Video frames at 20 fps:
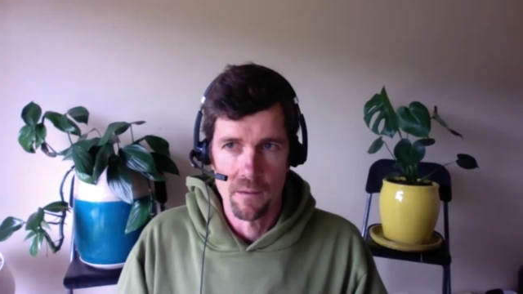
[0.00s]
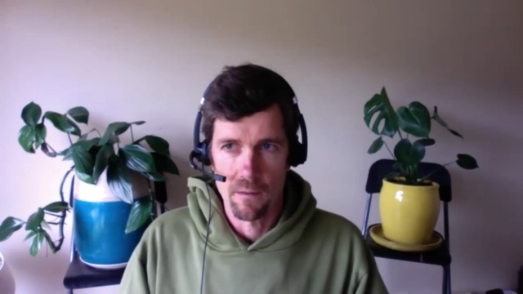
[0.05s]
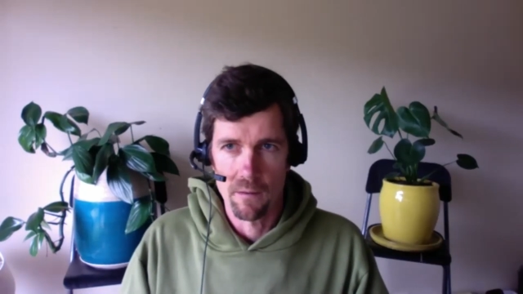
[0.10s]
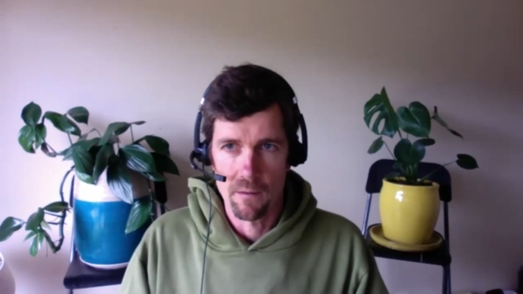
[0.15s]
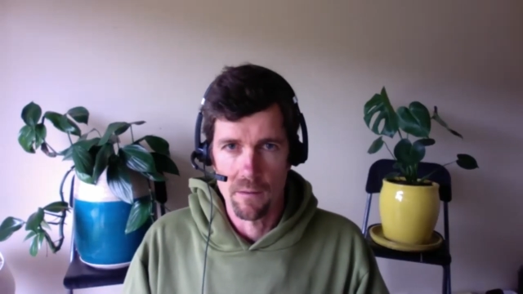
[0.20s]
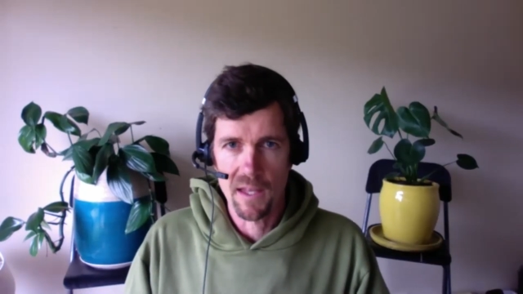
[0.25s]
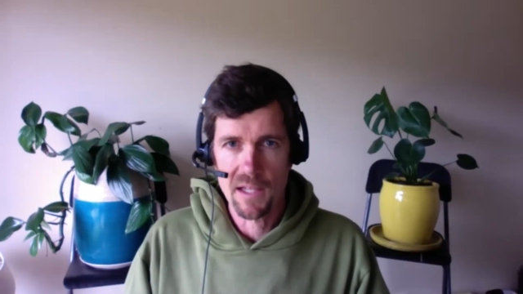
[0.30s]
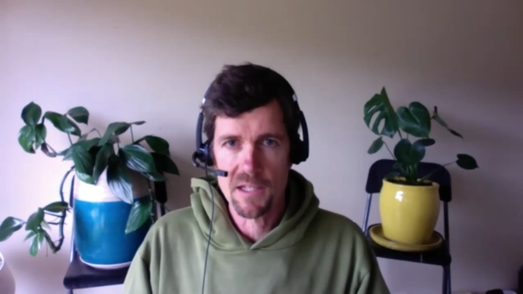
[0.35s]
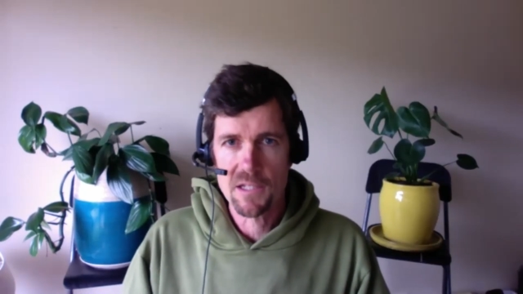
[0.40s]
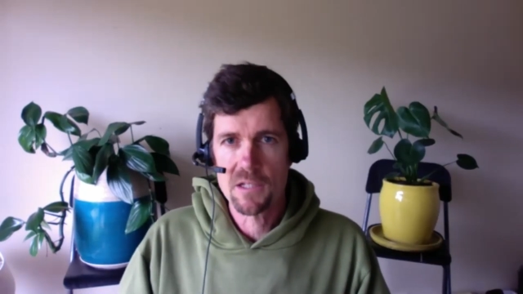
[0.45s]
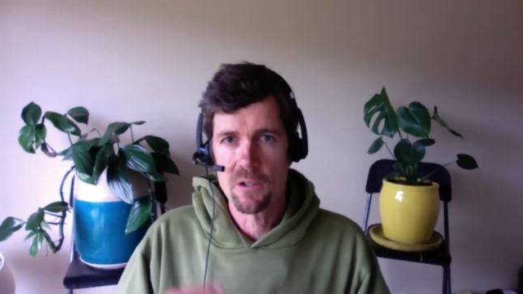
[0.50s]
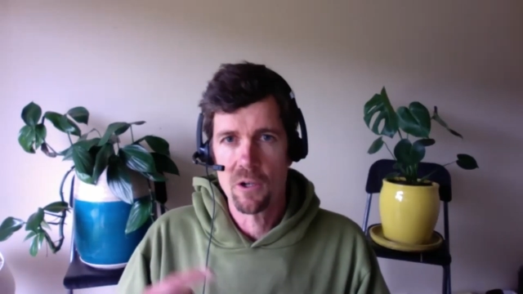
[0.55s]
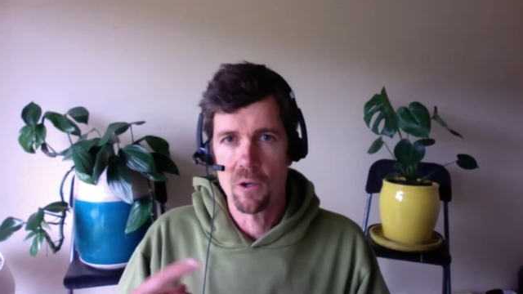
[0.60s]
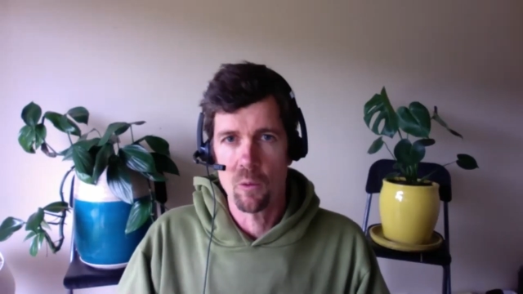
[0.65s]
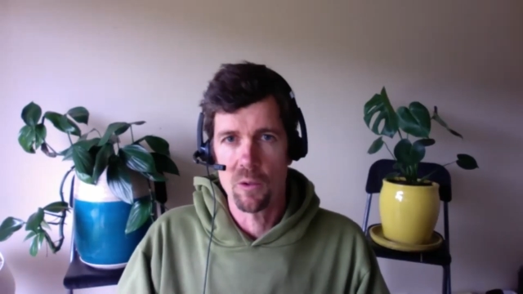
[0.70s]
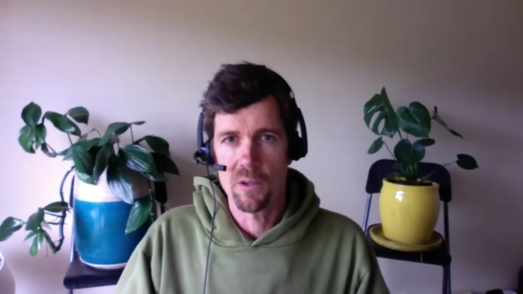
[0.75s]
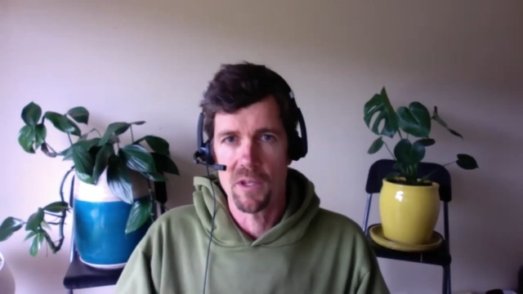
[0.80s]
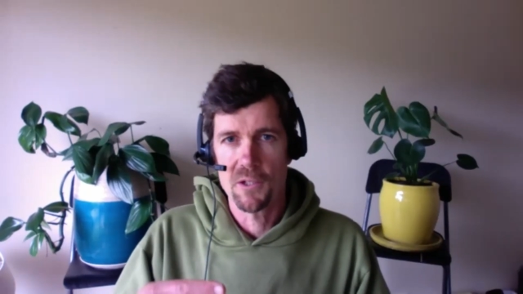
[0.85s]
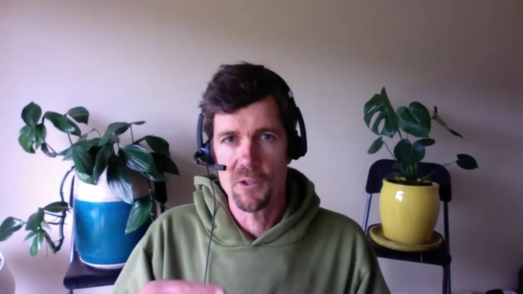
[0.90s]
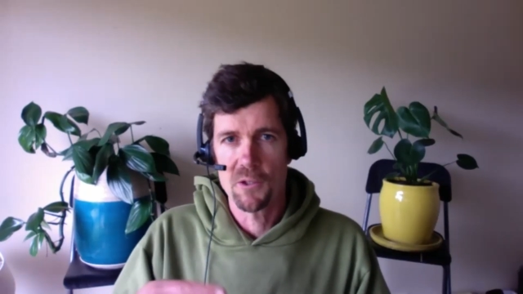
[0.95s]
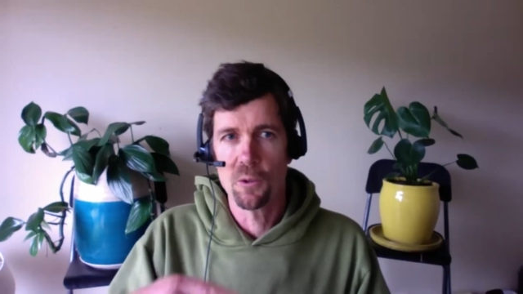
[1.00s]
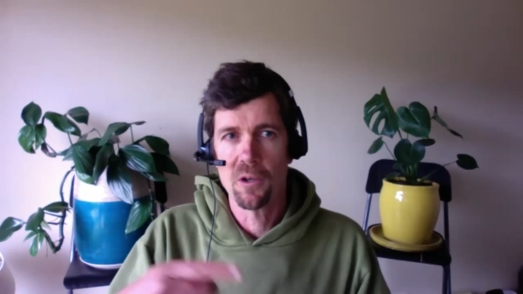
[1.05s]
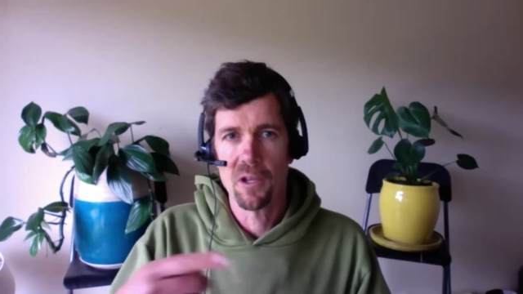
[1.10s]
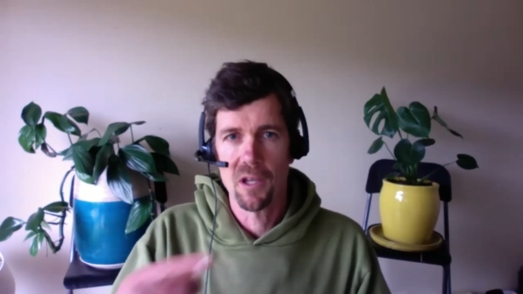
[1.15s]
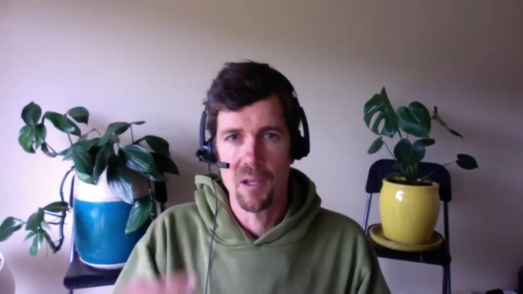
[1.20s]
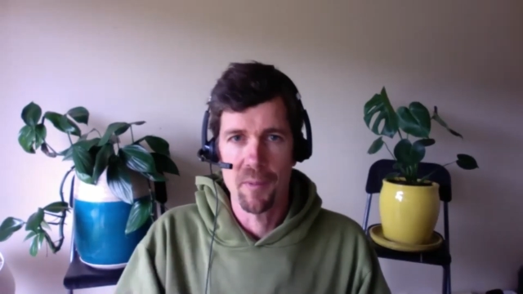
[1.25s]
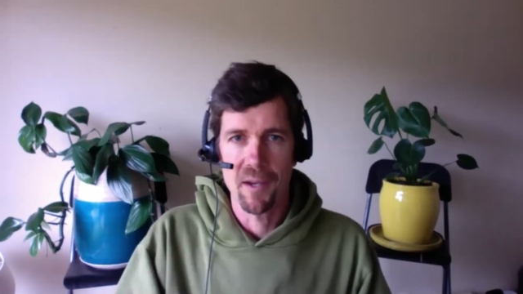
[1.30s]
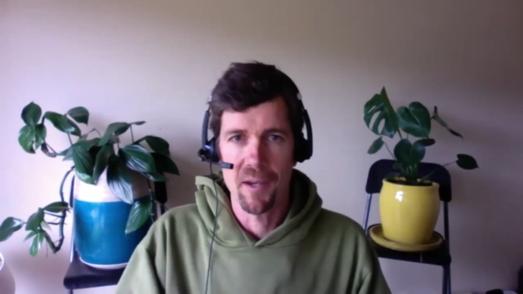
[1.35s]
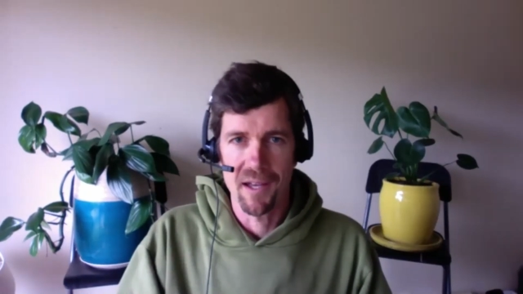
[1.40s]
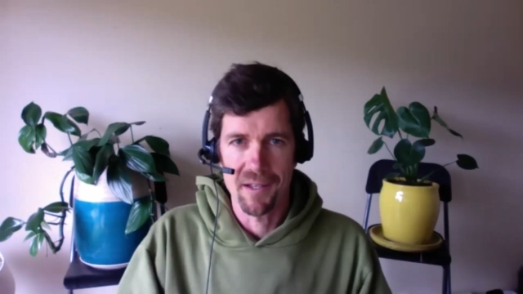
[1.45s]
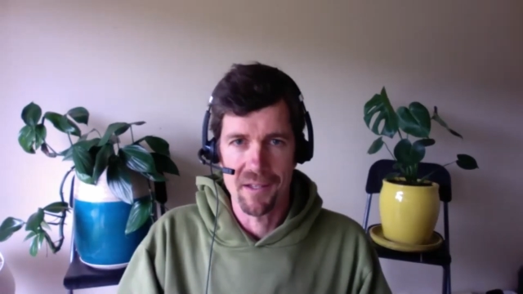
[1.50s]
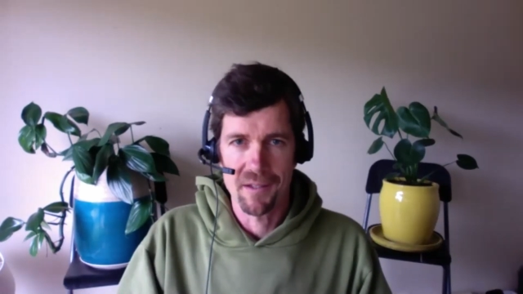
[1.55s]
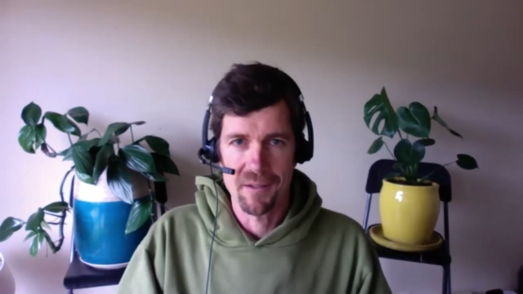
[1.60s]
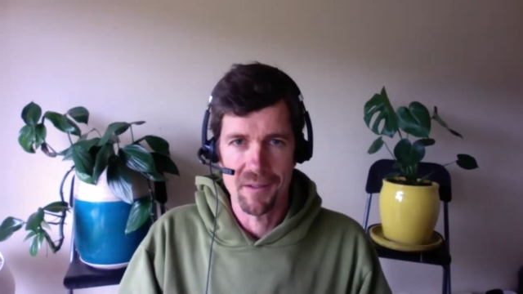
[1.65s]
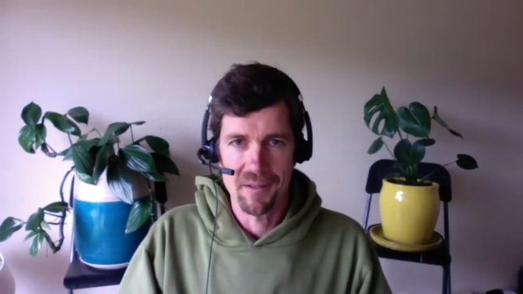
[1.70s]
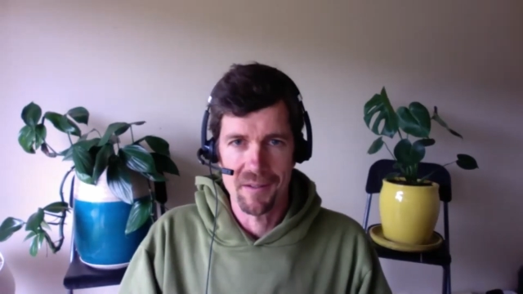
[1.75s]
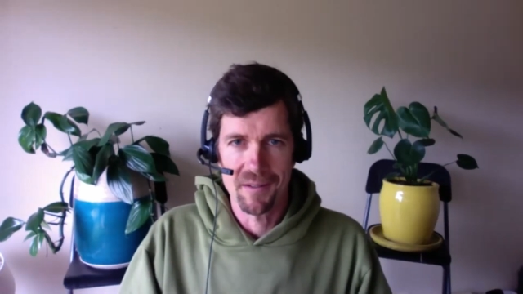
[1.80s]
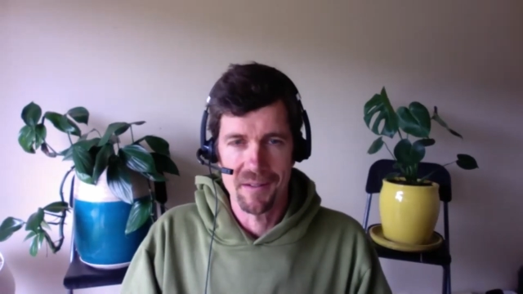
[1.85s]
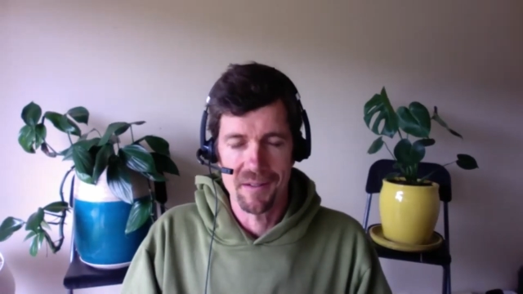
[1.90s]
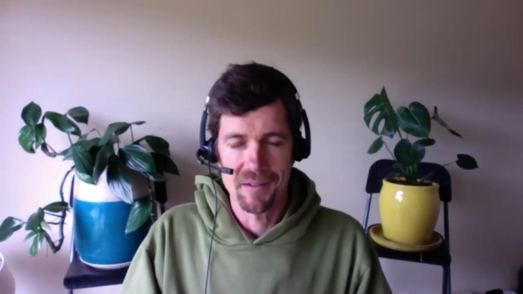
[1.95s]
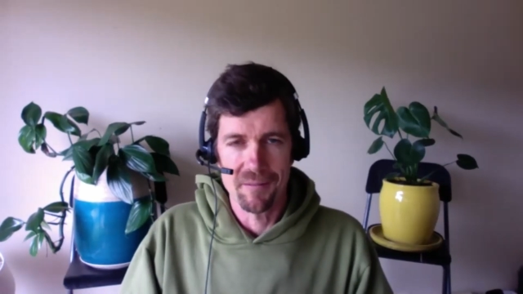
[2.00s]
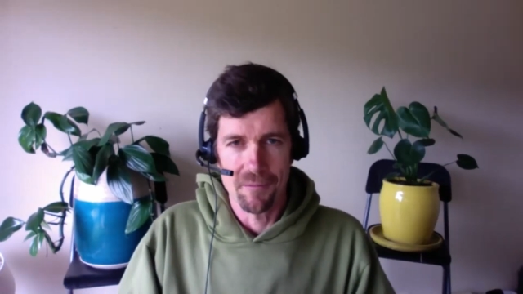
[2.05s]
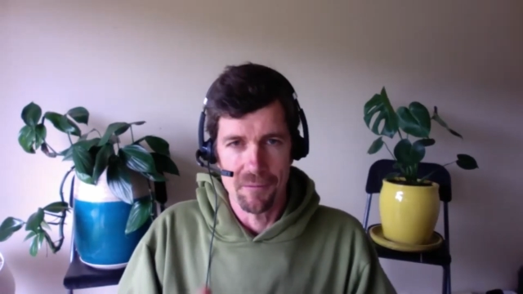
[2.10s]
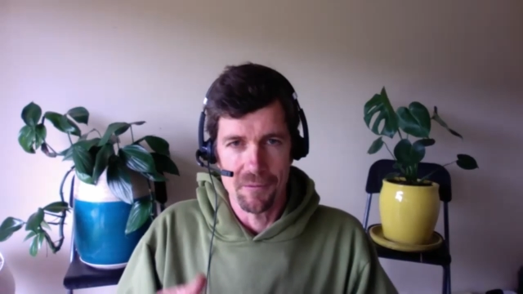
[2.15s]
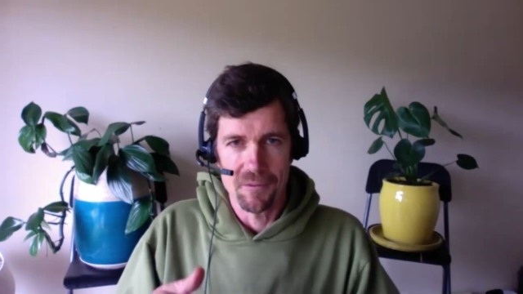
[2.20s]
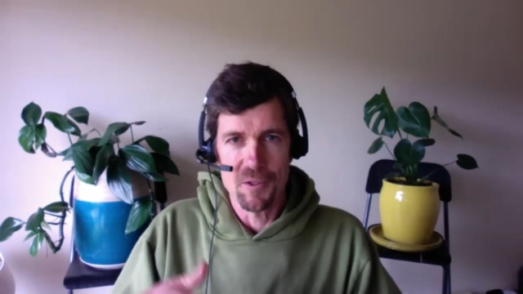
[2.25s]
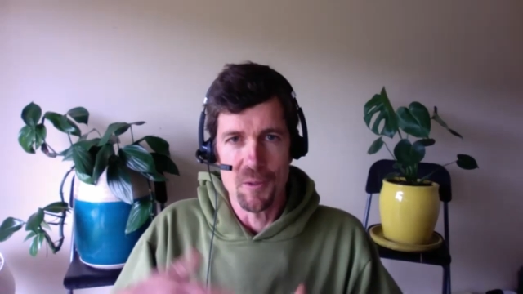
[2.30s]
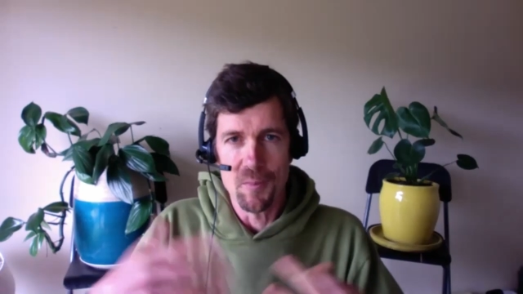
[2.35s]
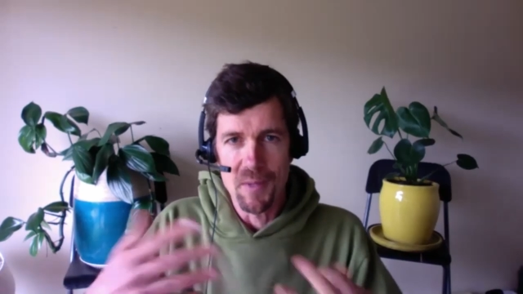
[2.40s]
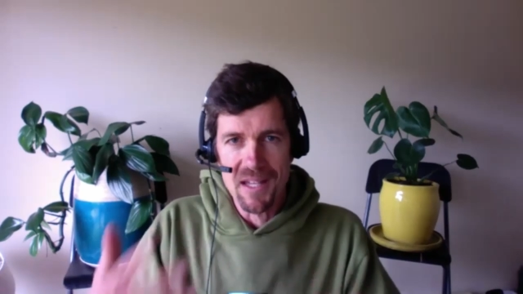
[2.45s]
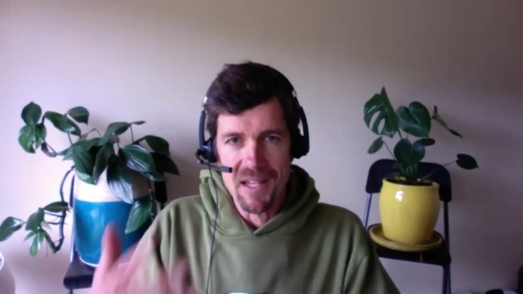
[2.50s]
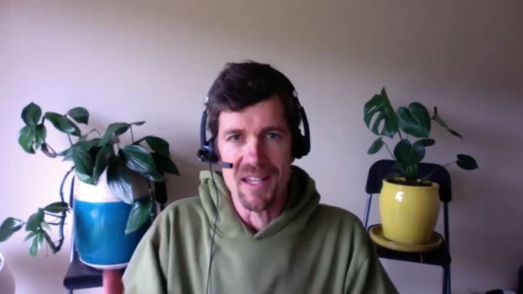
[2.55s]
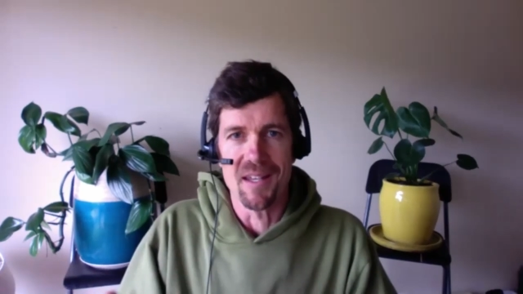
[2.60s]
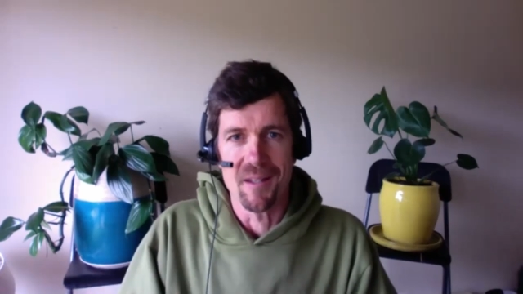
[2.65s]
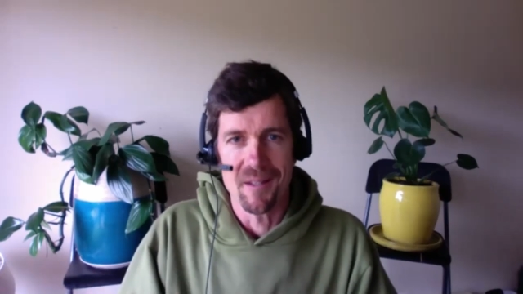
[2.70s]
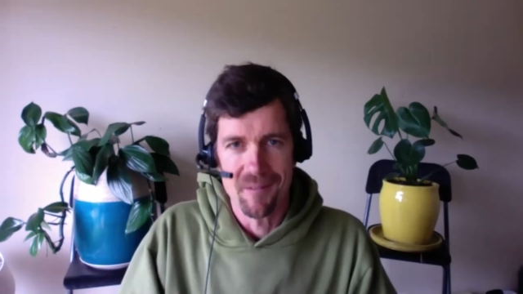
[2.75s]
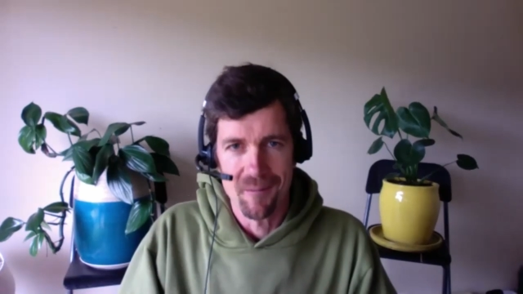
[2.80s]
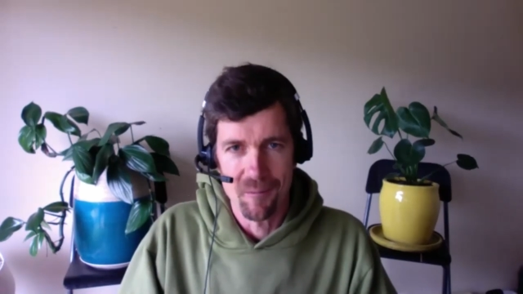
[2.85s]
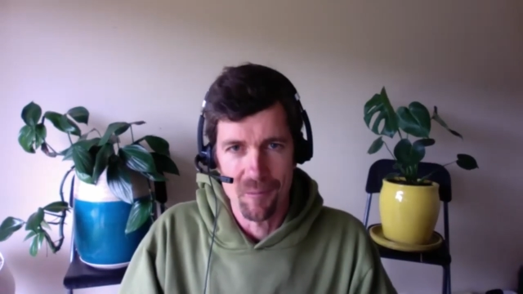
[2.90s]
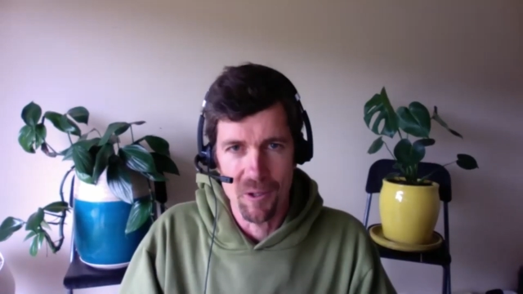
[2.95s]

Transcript: that's not what they're talking about. To me,